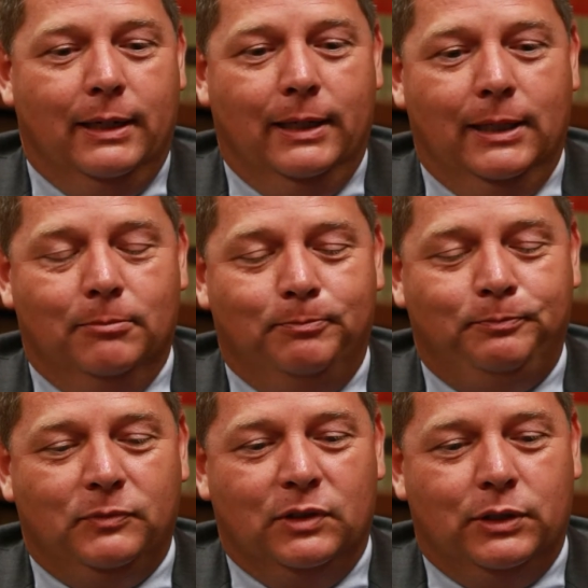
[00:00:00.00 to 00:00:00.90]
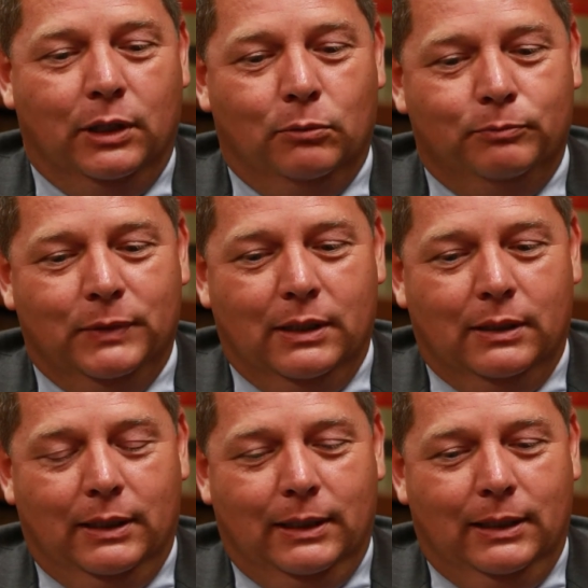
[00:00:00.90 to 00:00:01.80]
Um, so
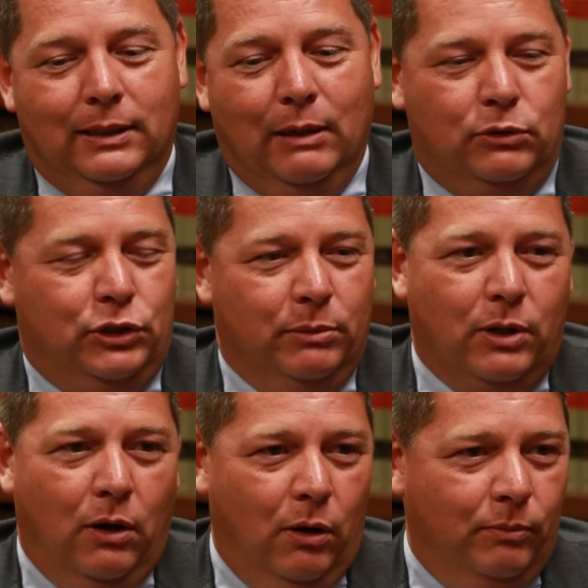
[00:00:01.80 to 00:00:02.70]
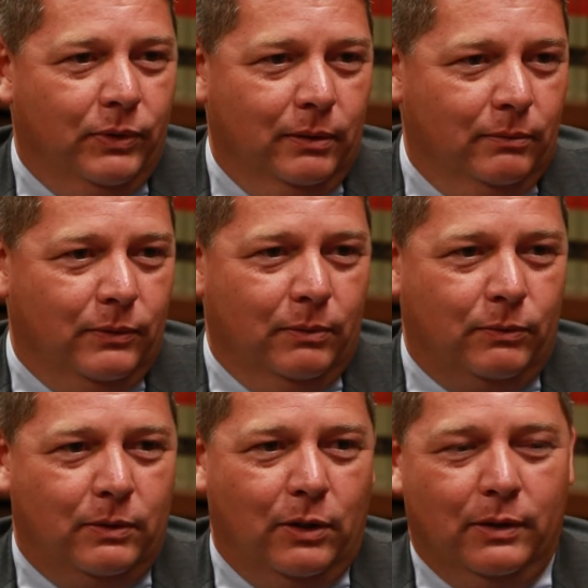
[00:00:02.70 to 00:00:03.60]
uh, that was Jim Kalb, the,
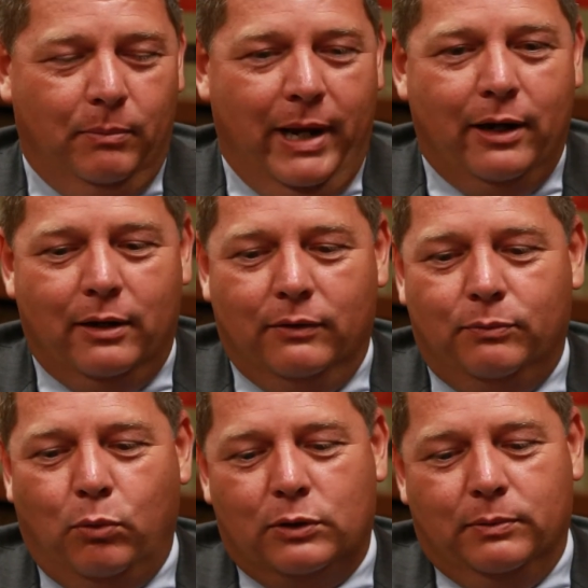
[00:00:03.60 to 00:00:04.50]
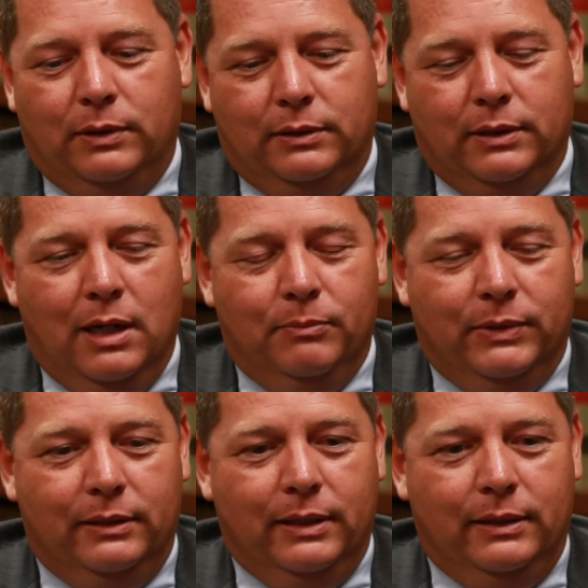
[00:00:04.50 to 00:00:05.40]
the the mayor of Portsmouth at the time,
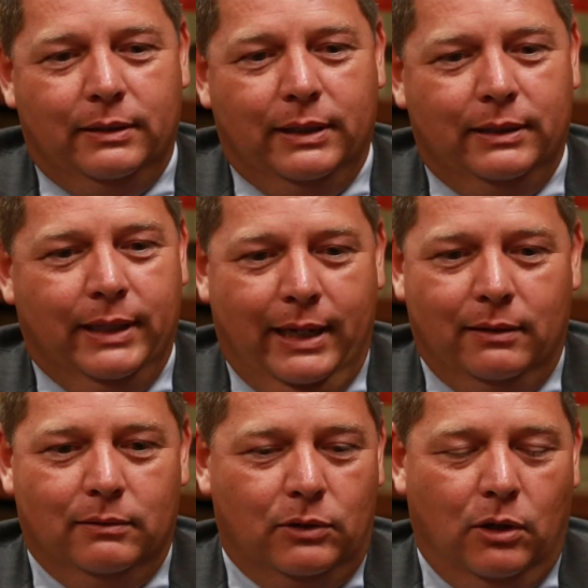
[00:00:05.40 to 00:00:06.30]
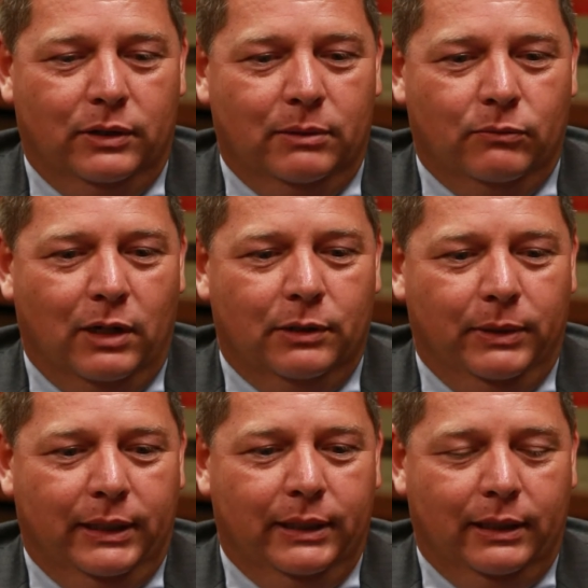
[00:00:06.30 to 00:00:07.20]
that that did that and called them right at the
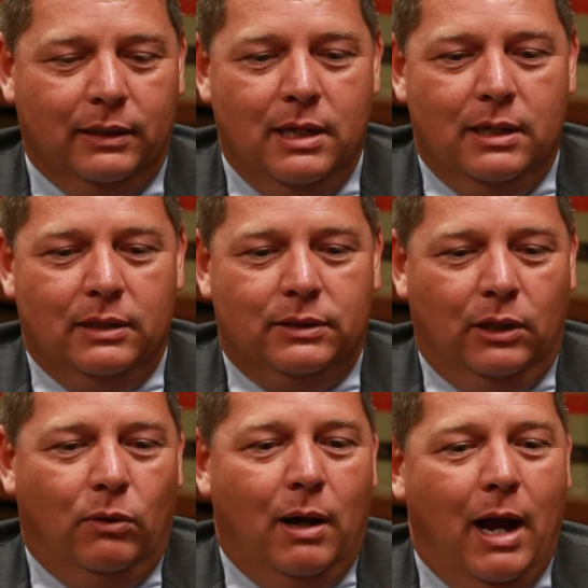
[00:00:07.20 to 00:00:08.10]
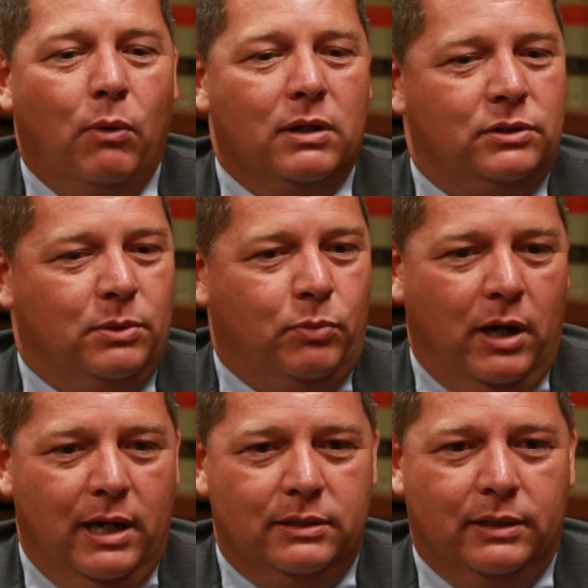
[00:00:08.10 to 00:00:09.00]
beginning. So I wasn't
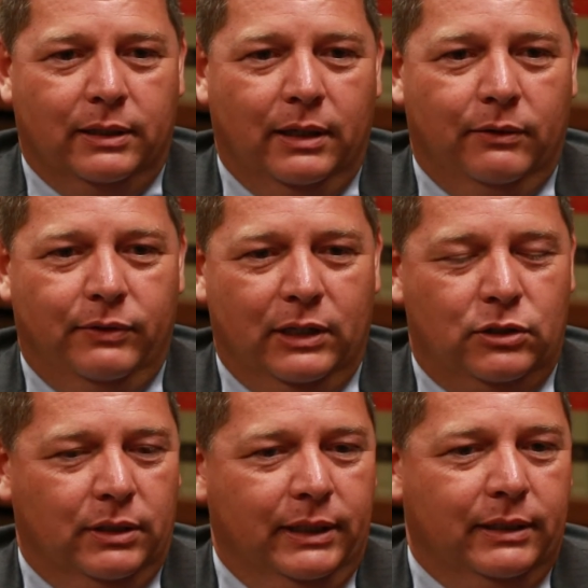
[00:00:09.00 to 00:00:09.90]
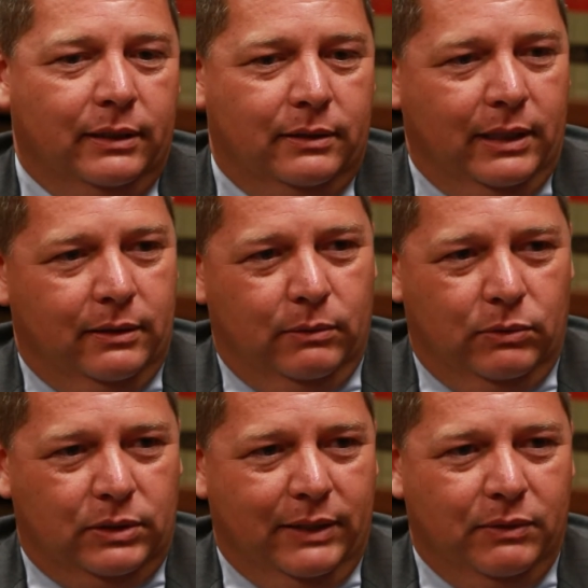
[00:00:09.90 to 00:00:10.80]
surprised that eventually that they, it
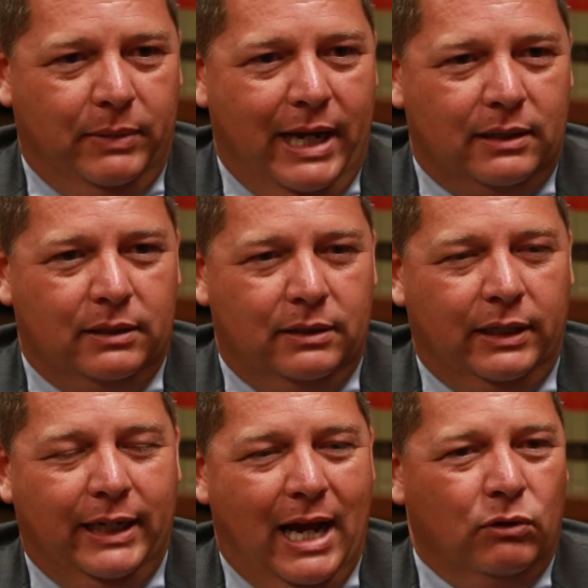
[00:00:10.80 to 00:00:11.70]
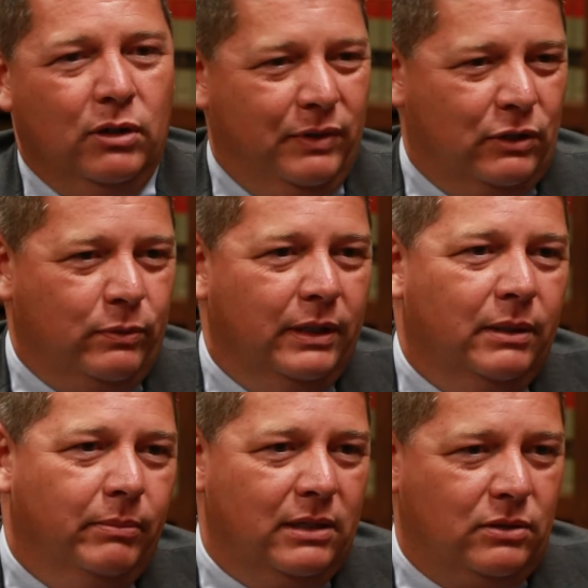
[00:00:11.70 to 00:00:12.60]
was given back to Kentucky. I don't know if that's really
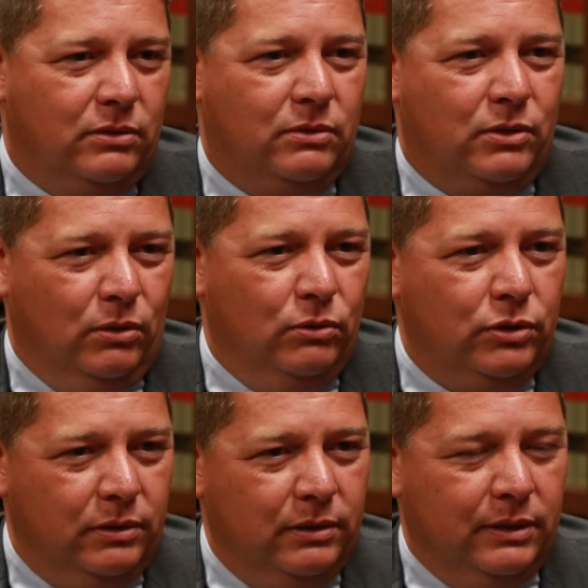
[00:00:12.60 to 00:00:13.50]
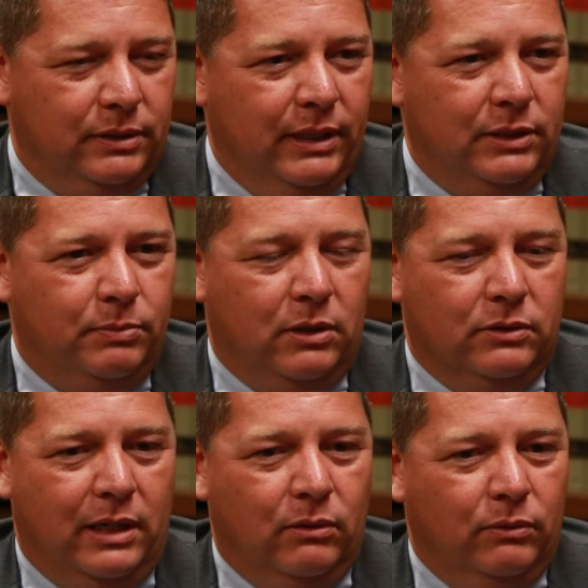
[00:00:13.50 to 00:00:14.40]
the best solution in the sense
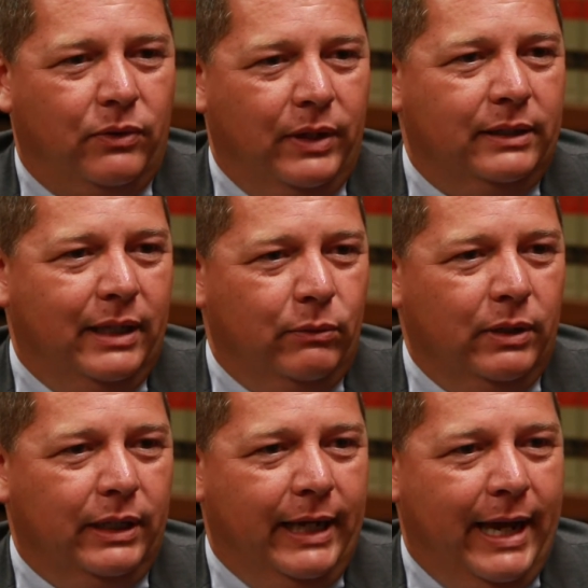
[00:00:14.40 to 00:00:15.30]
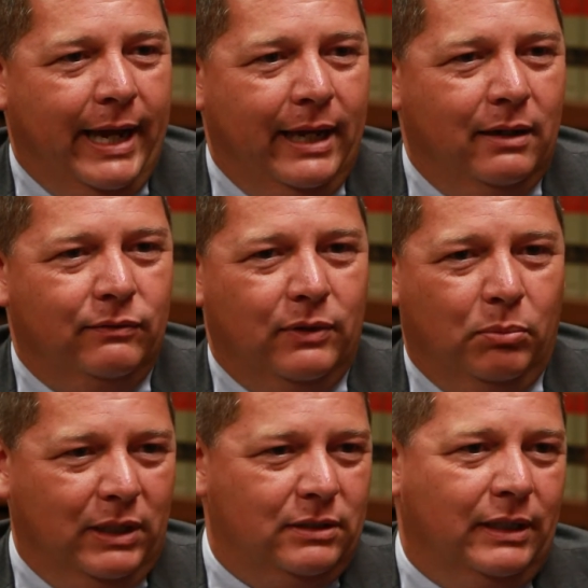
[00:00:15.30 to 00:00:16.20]
because I don't think they really have a
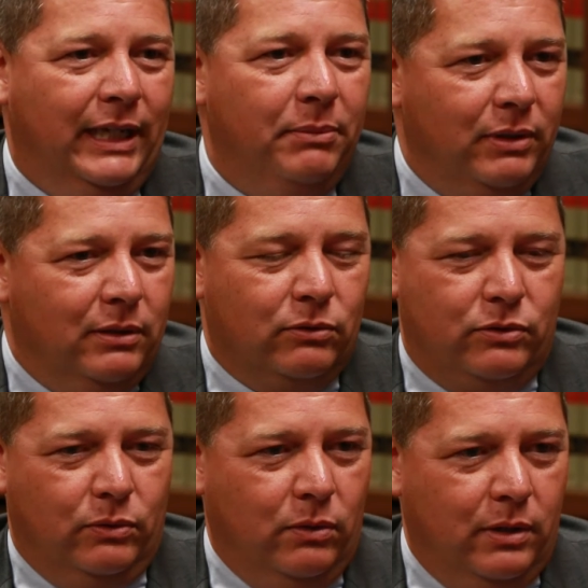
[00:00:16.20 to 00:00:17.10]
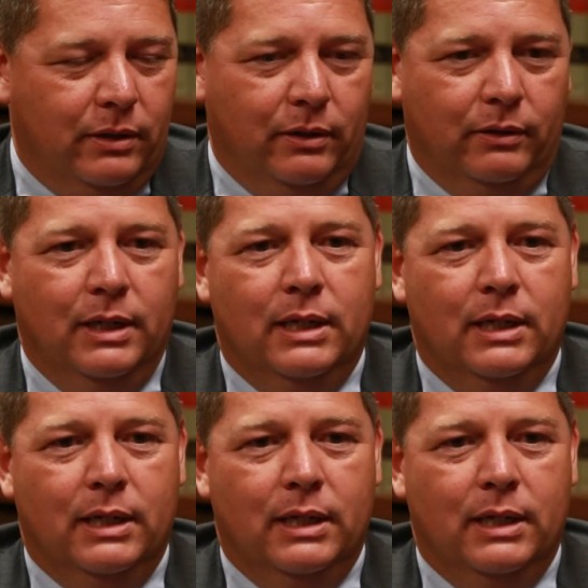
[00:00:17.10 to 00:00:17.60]
place to keep it or store it or,